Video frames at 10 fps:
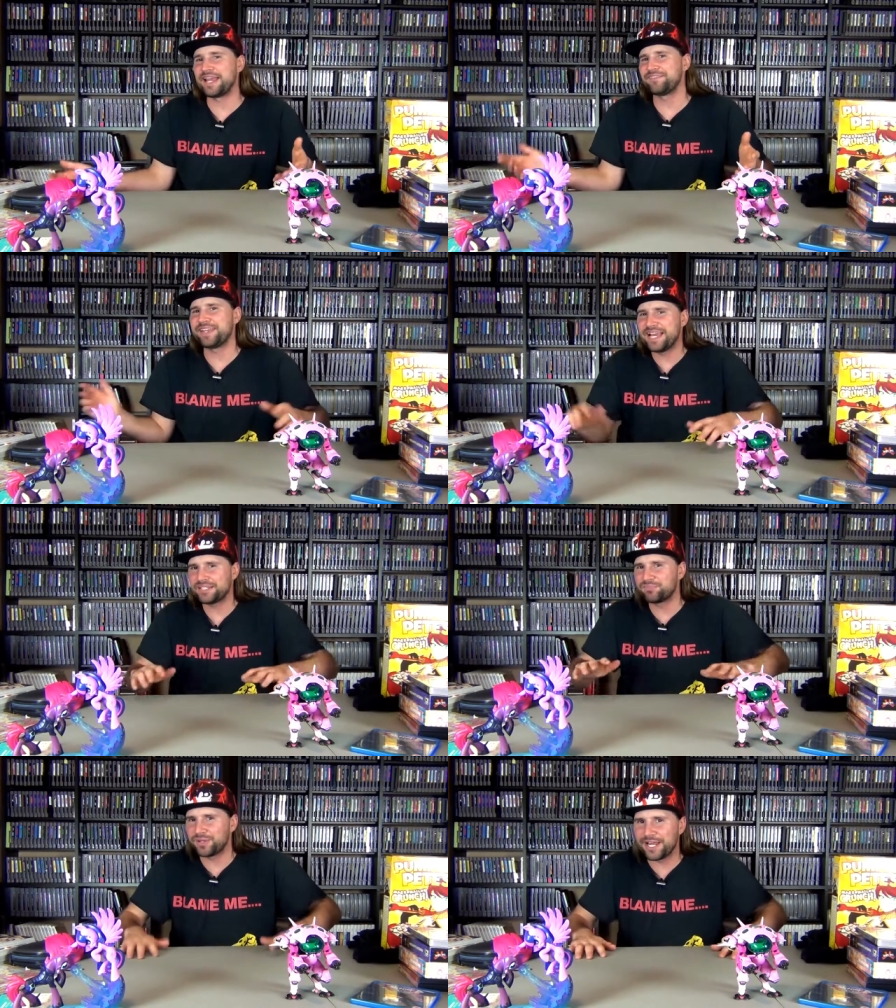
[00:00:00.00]
have yet
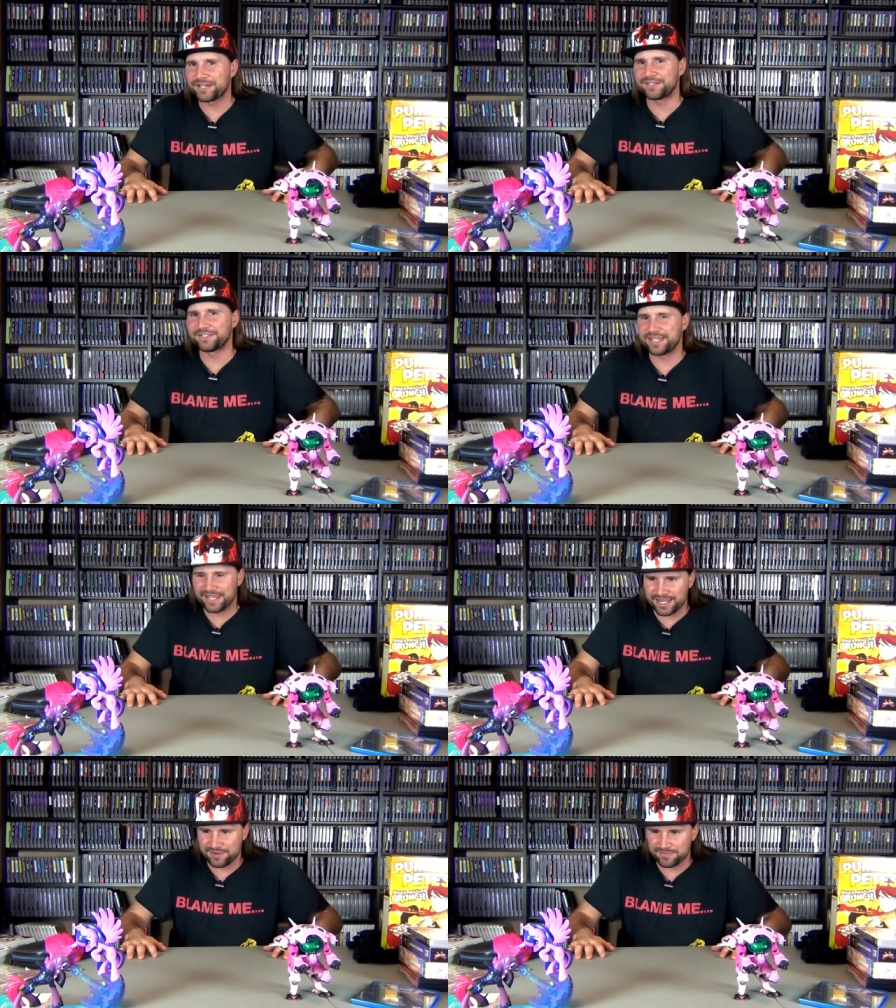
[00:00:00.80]
to play her
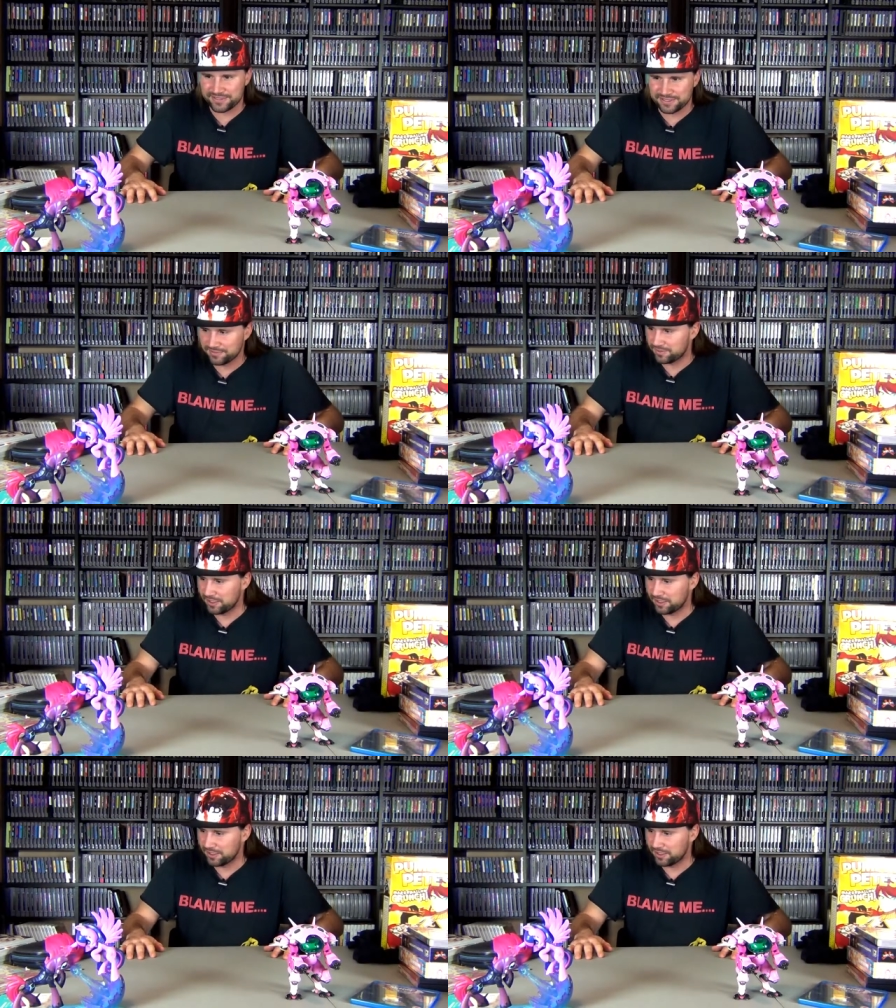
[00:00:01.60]
games.